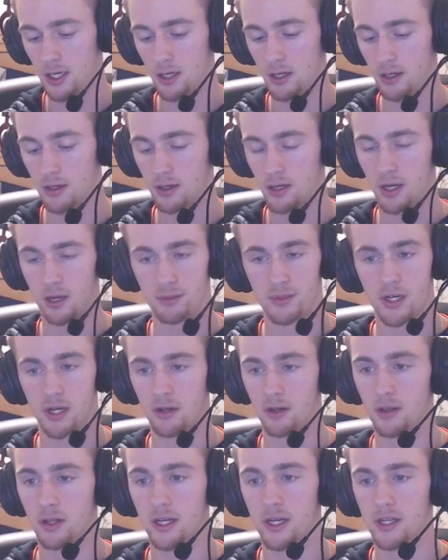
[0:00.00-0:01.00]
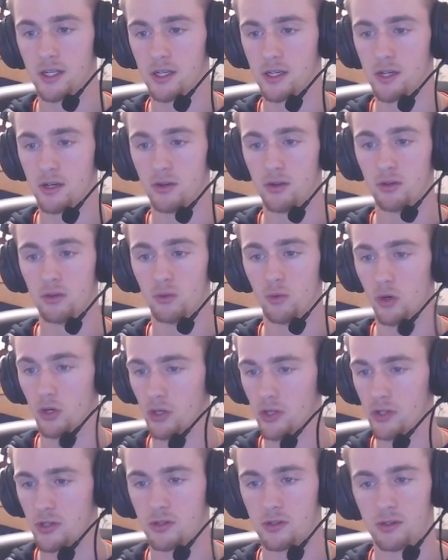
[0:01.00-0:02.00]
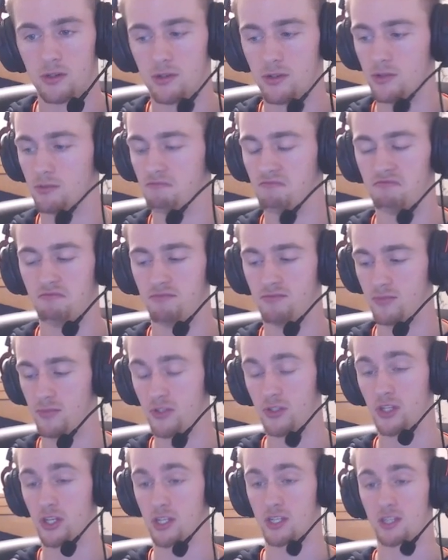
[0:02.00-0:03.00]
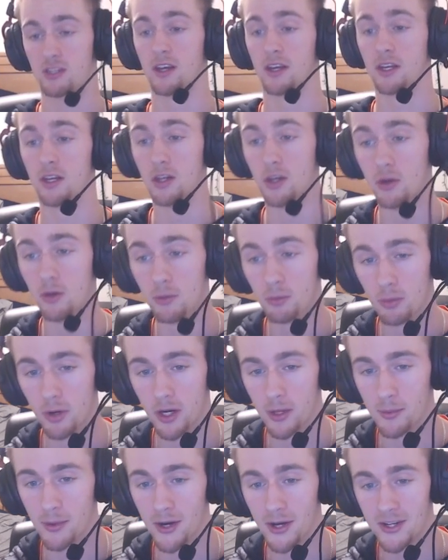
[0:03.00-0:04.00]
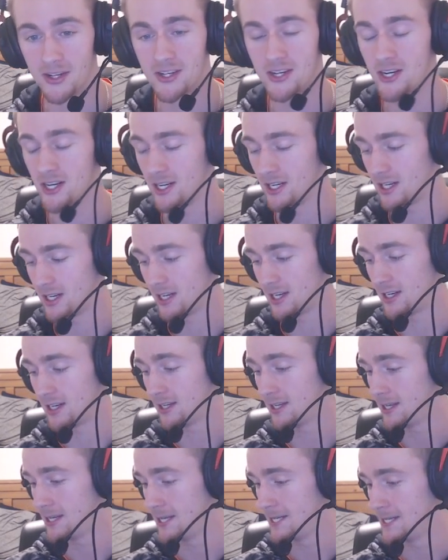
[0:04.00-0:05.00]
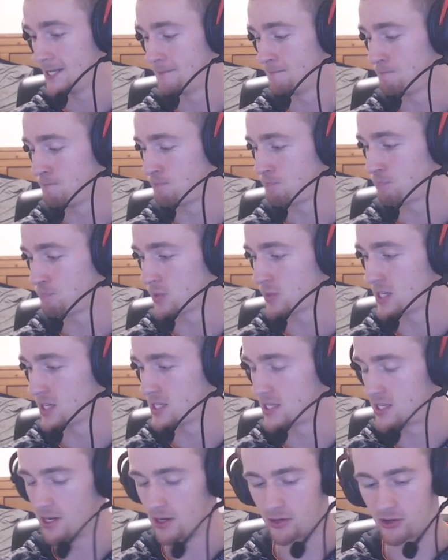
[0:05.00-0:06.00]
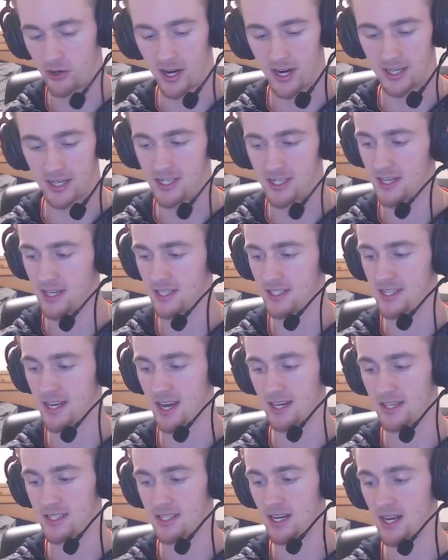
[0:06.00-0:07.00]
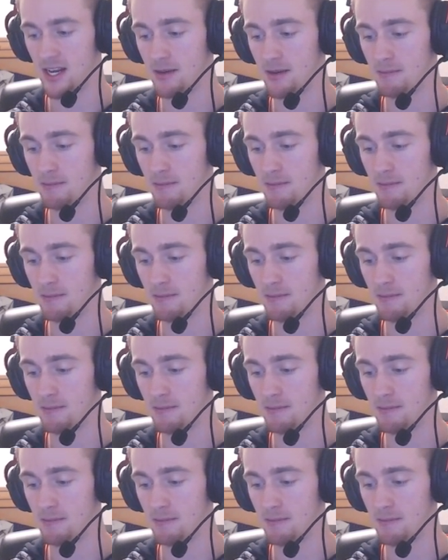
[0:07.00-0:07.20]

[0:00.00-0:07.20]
Comes out clean as new. Works just like new, pretty much. Still tracks the exact same.